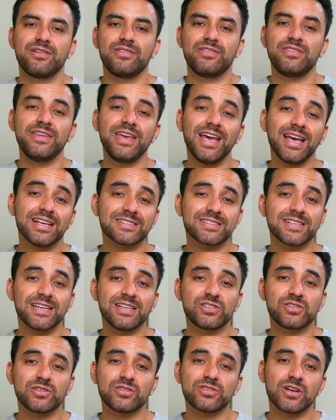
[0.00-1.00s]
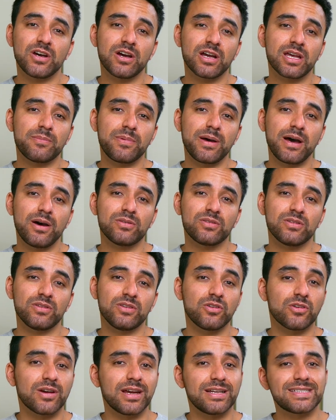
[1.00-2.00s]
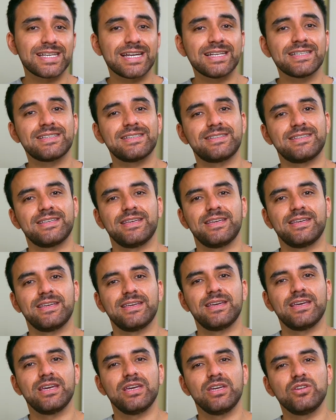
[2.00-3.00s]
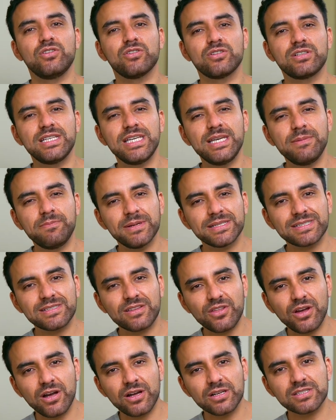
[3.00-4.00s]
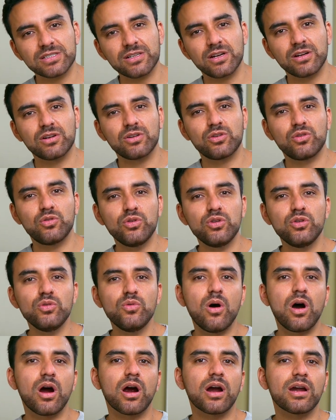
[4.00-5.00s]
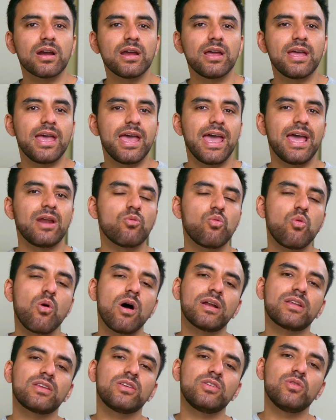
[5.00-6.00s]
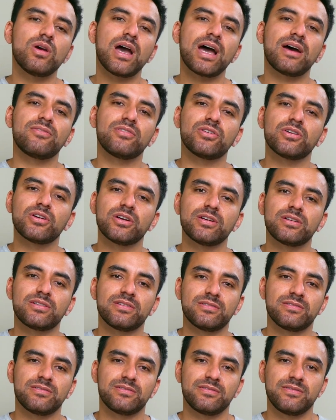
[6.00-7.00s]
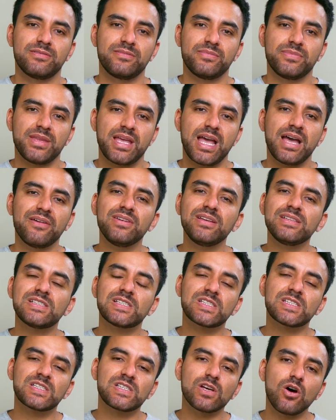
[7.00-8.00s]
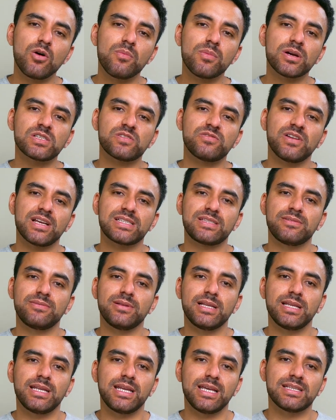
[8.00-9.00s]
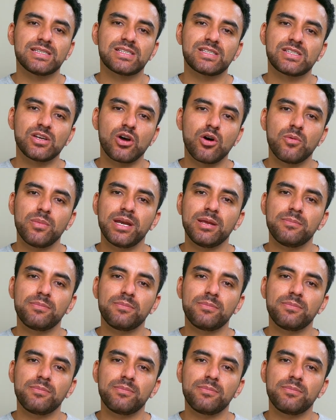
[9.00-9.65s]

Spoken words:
The essay should talk about your identity, your deepest thoughts on who you are and what you have learned. Having so much flexibility and so many